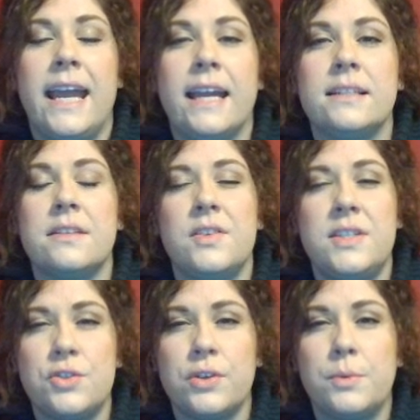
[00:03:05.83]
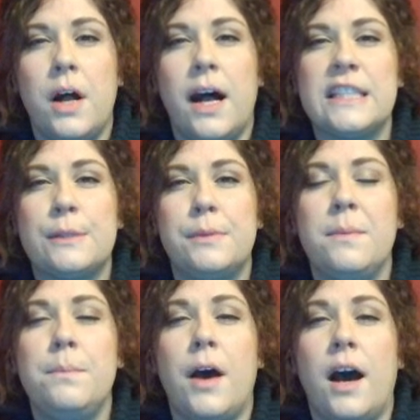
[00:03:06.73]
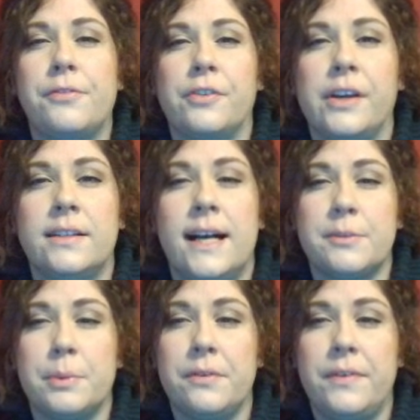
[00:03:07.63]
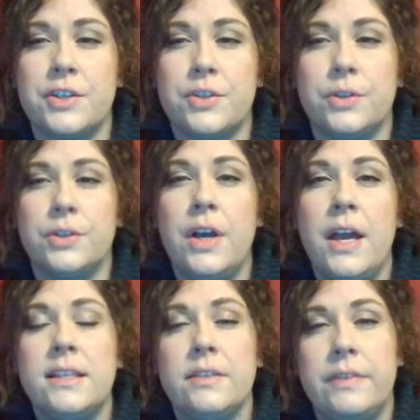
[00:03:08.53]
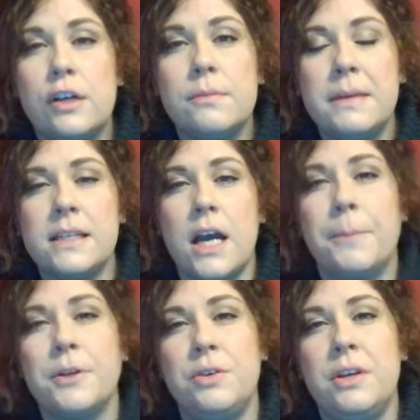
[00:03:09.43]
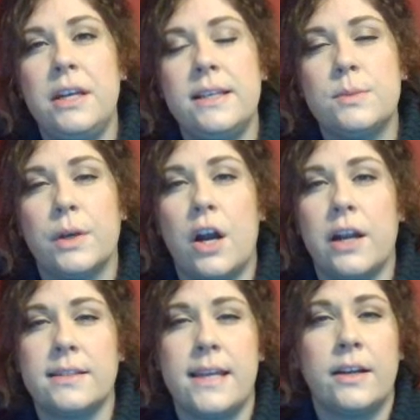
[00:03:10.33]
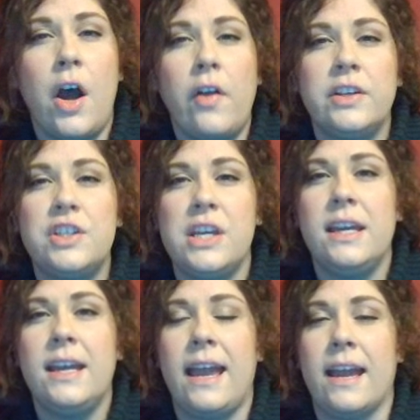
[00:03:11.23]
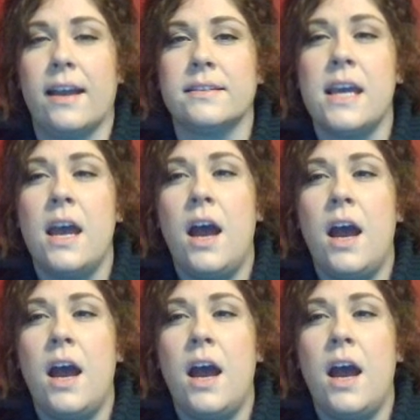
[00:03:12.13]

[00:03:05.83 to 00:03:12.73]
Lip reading: And the district will also be offering lots of professional development opportunities regarding technology and